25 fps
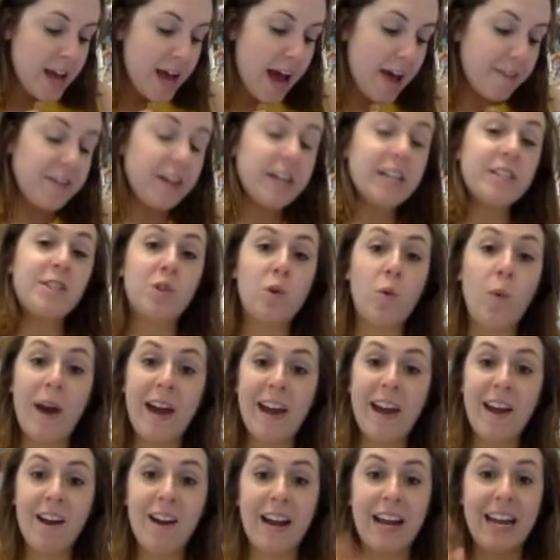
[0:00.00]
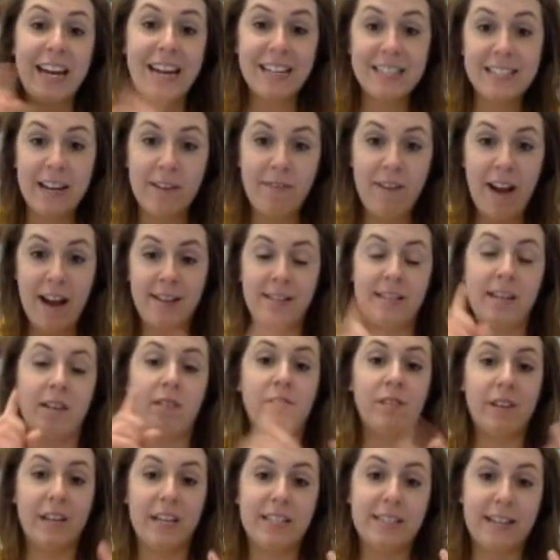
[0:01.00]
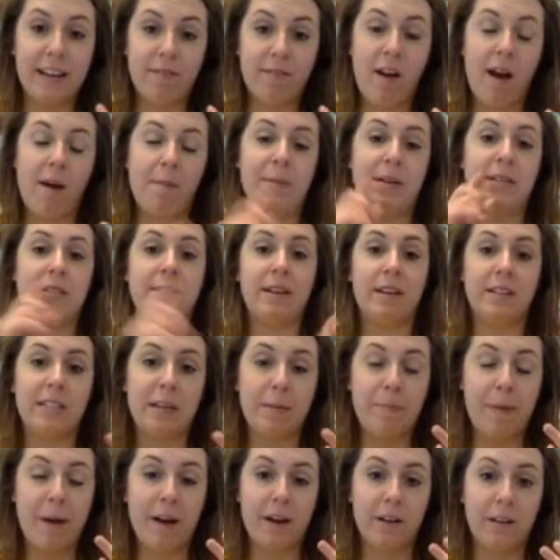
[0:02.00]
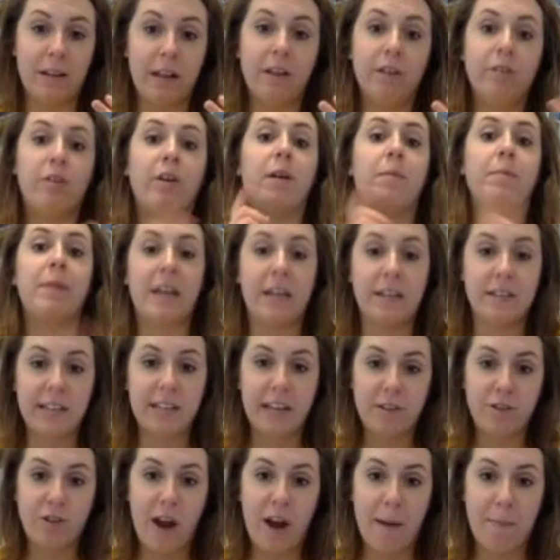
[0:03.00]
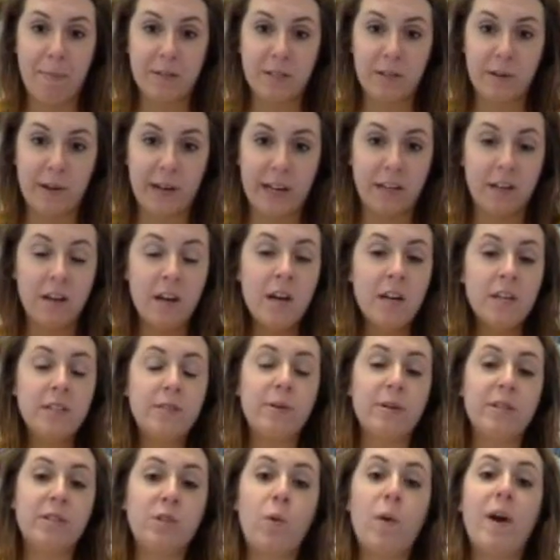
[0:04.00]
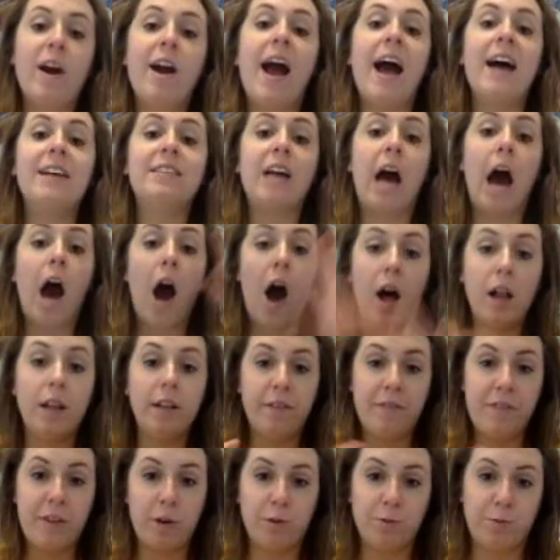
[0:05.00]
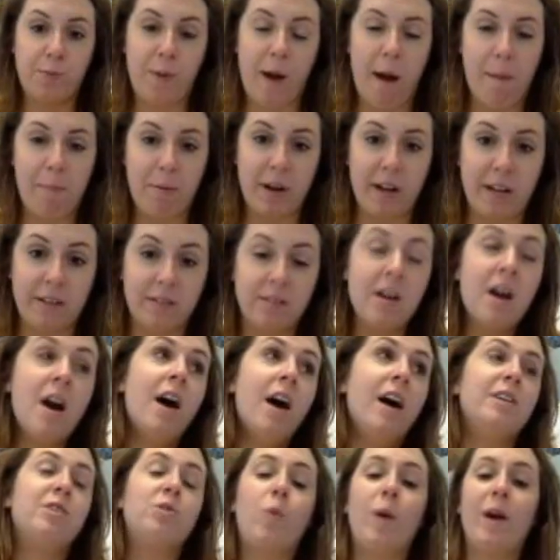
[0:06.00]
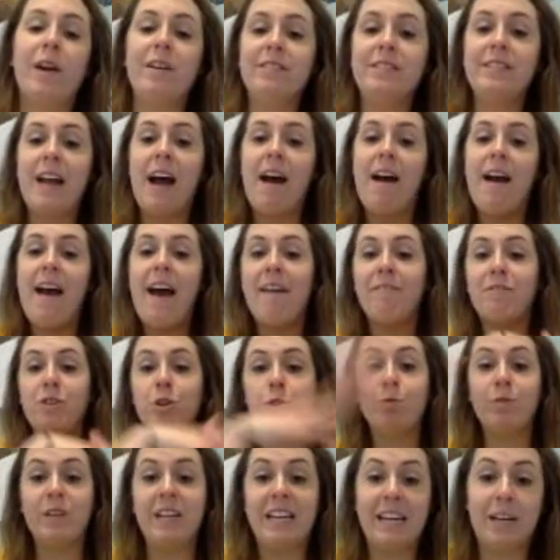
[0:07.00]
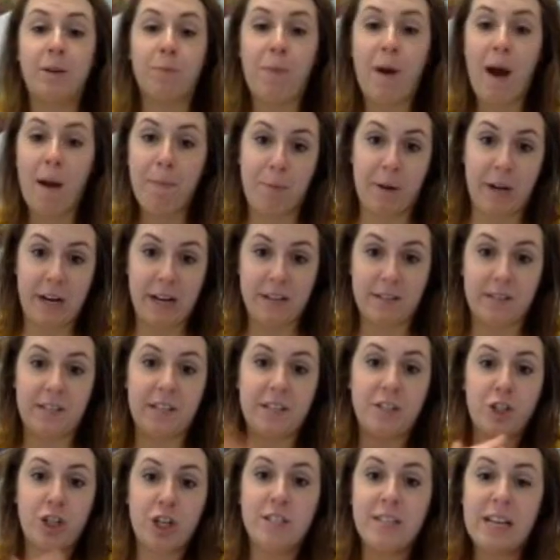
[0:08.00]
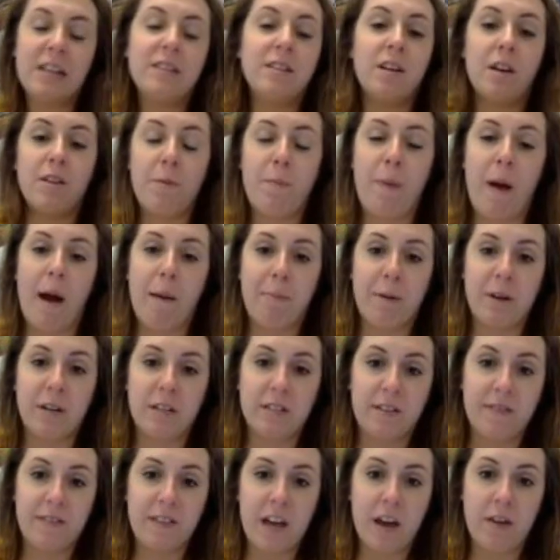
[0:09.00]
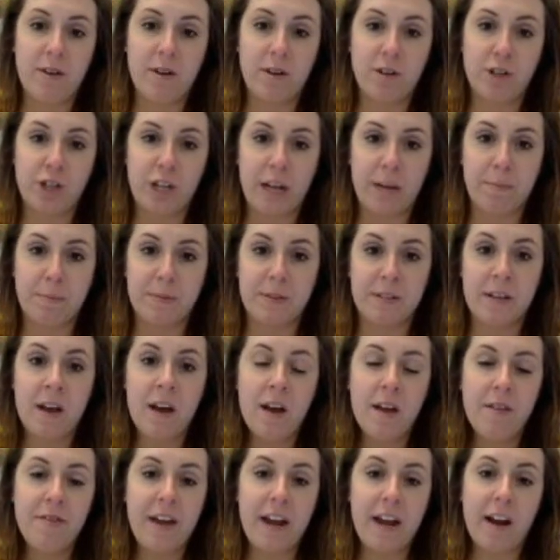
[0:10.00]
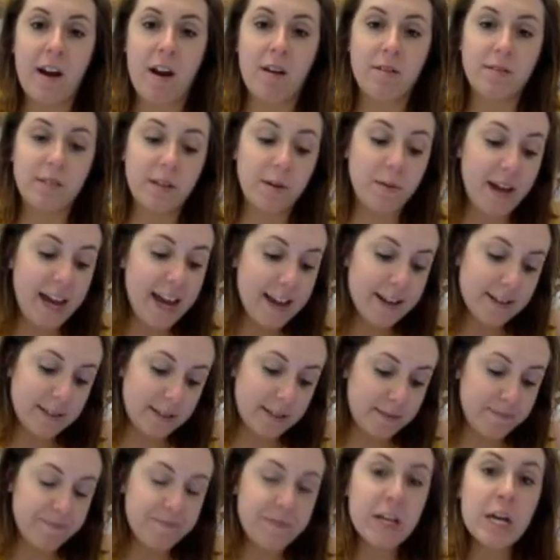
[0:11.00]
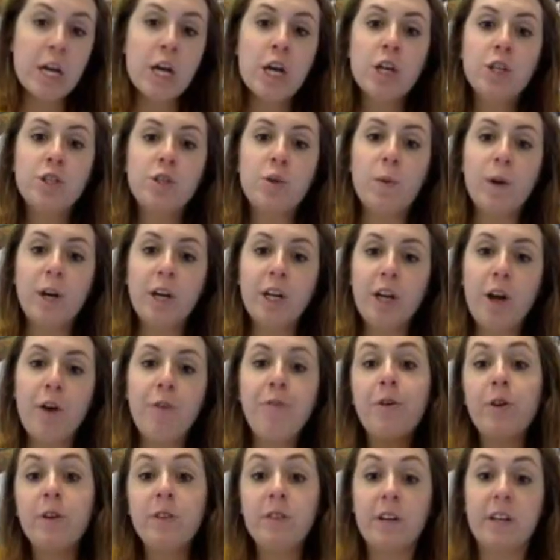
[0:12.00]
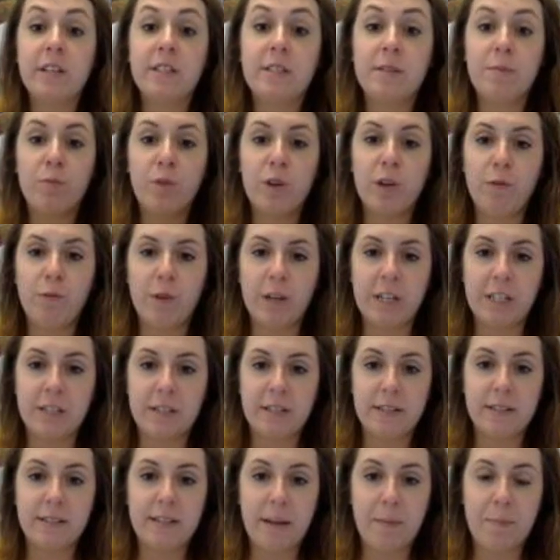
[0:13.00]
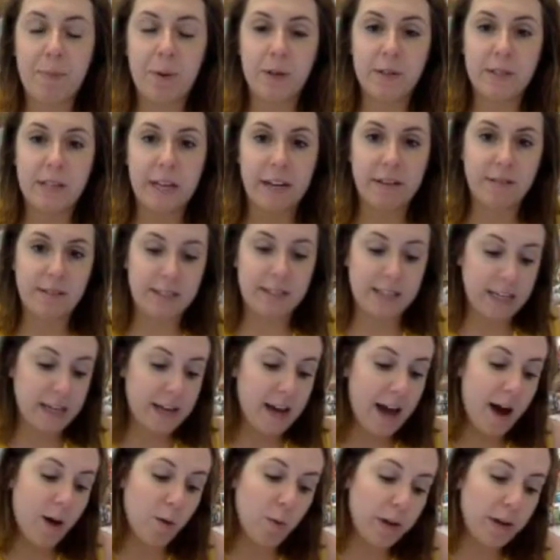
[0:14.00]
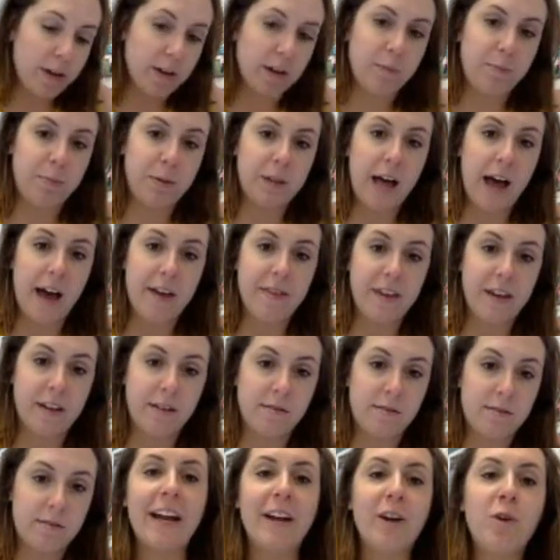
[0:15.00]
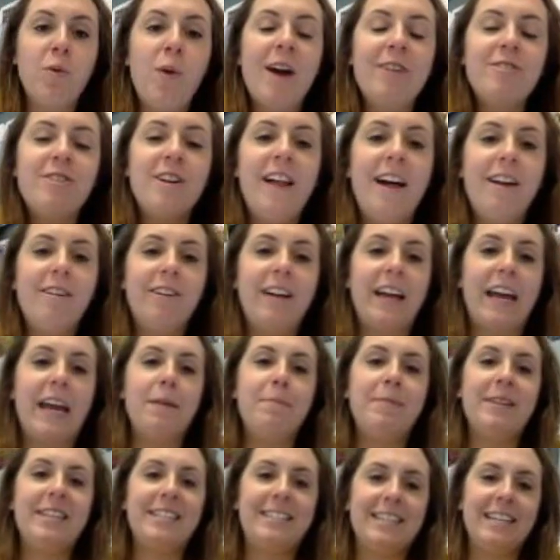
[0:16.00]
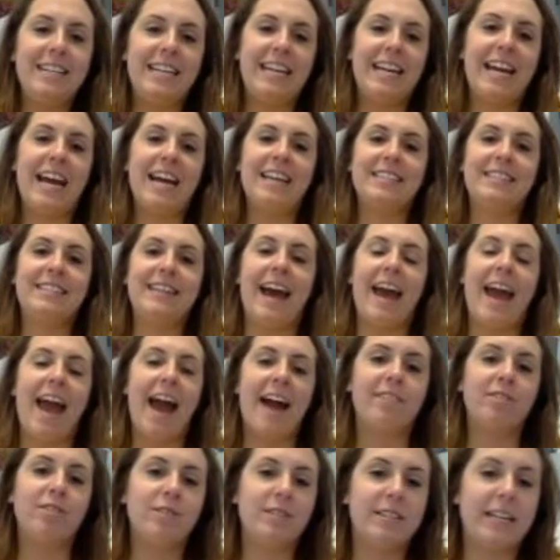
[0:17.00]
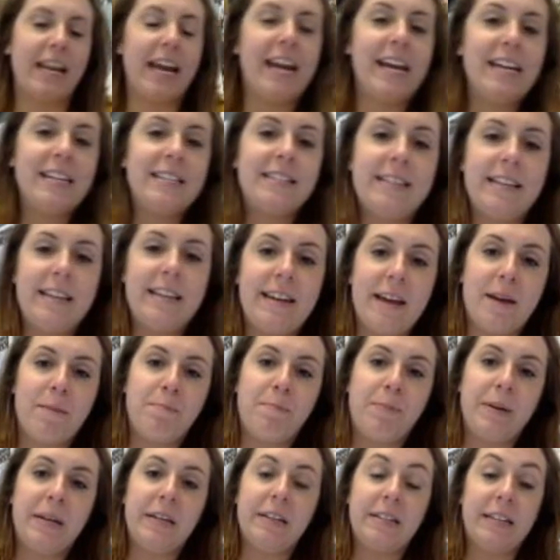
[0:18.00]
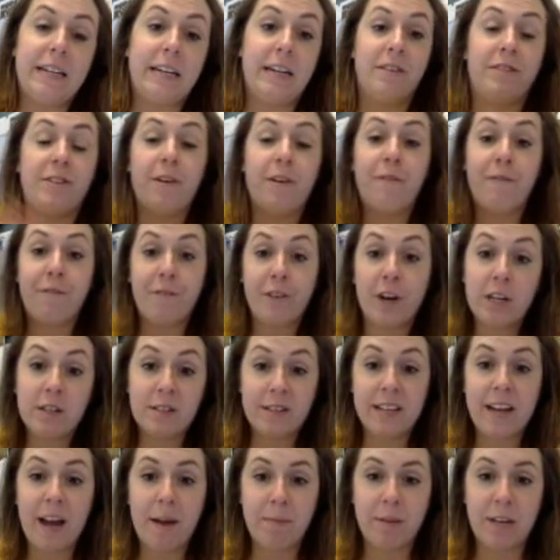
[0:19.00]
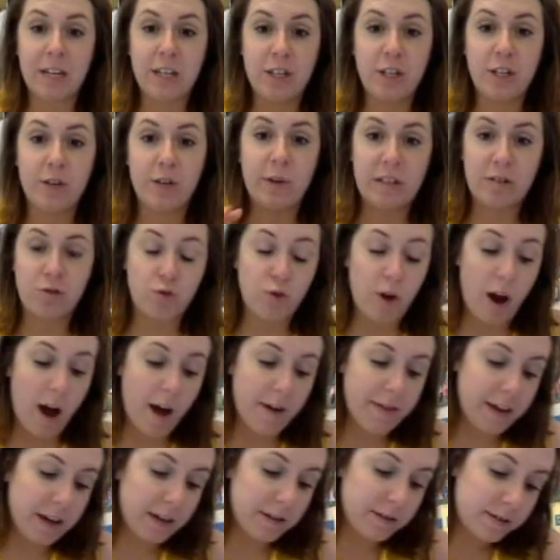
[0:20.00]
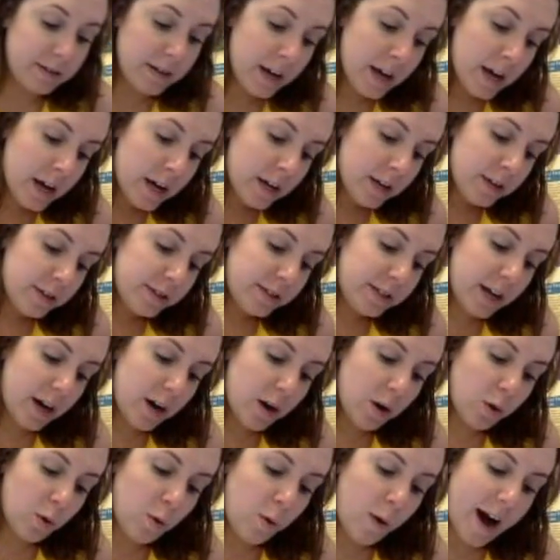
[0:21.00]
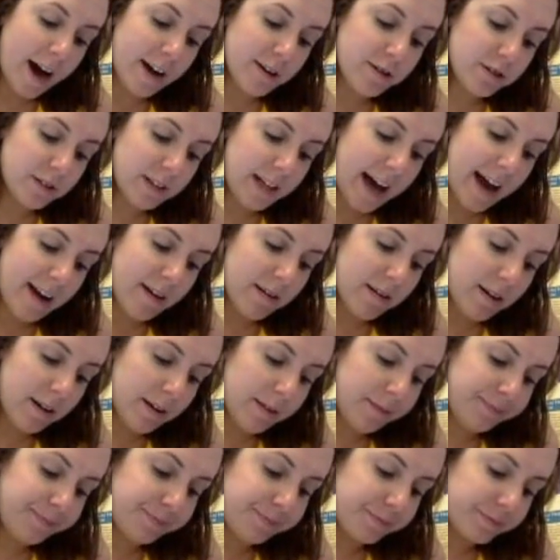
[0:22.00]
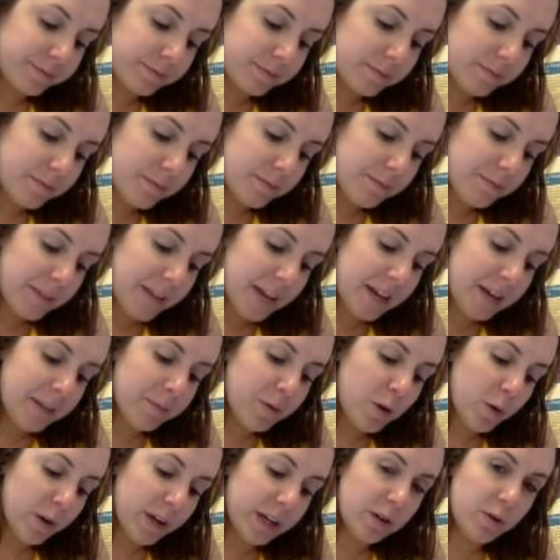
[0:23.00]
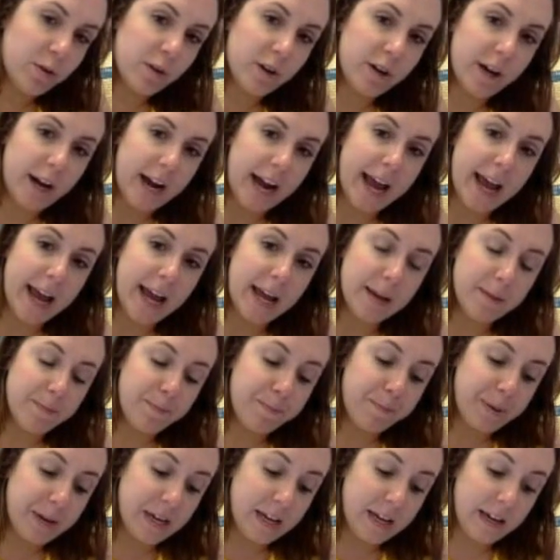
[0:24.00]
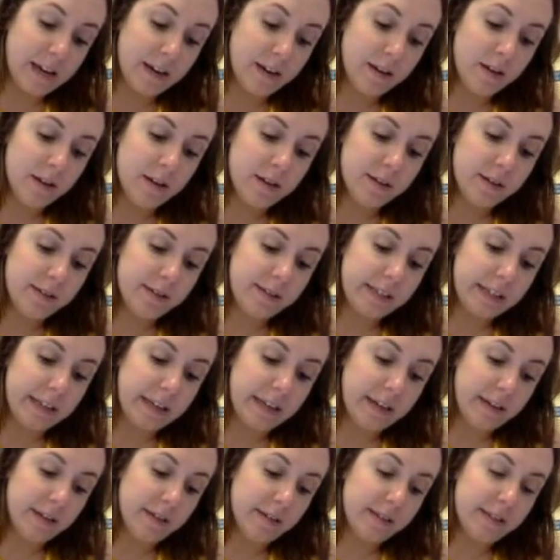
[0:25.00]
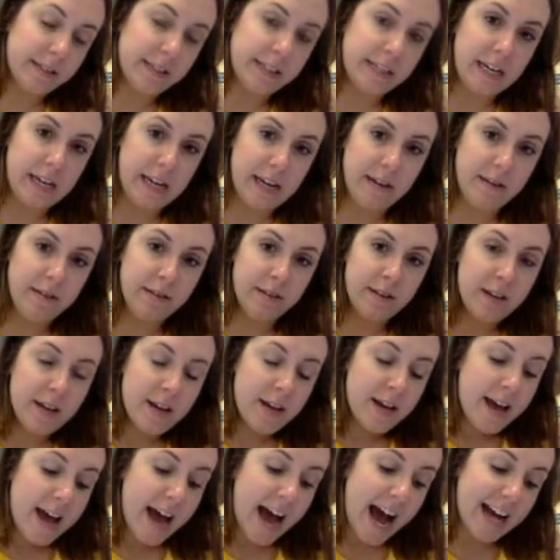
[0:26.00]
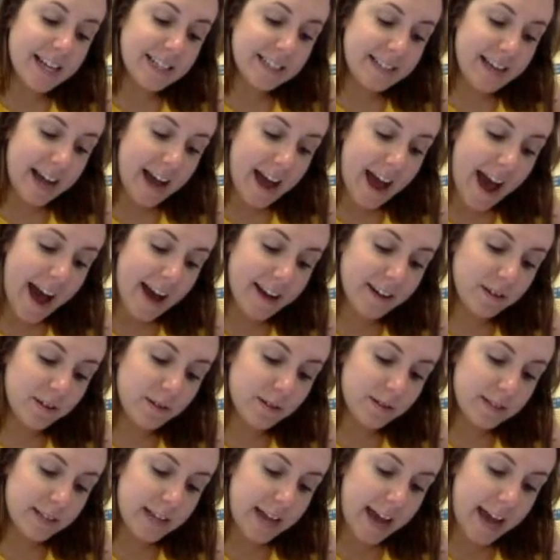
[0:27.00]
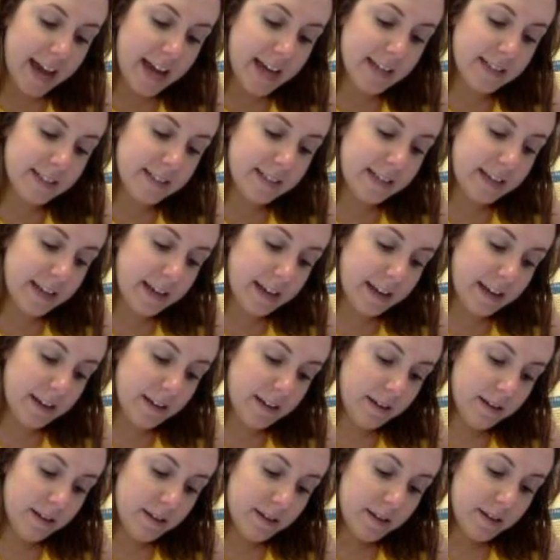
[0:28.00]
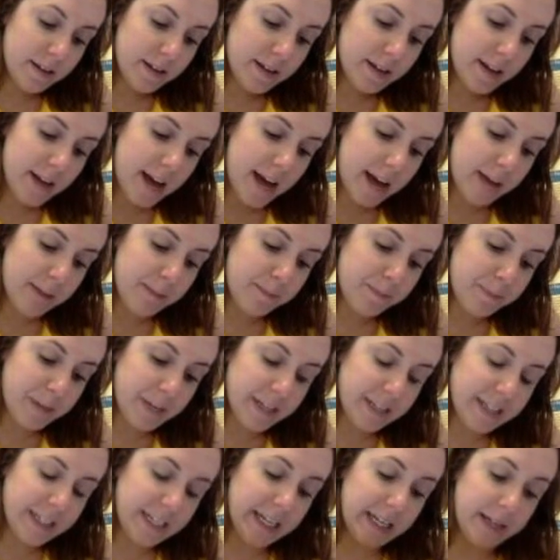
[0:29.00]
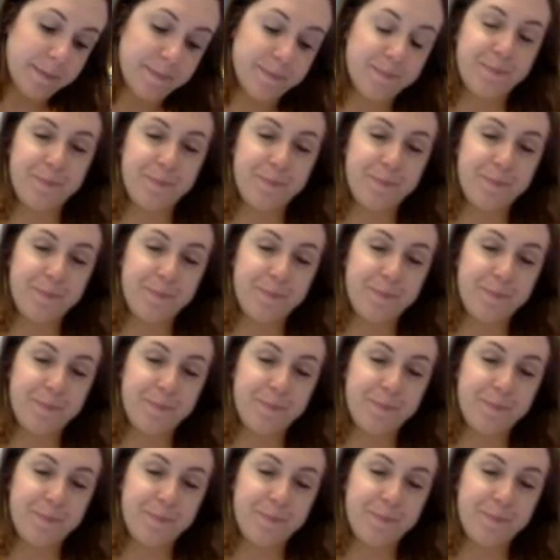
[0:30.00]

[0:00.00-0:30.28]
And then a square is a rectangle, is a rhombus, is a parallelogram, is a trapezoid. So a square has all of those properties. A square does not have unique properties. It just has all the properties of the other shapes that it also is. So we're going to go through and look at some real Regents examples and see how we could apply this. Right, quadrilateral ABCD has diagonals AC and BD. The first thing I'm going to do is draw this. So quadrilateral, and I'm going in order, A, B, C, D, has diagonals AC and BD,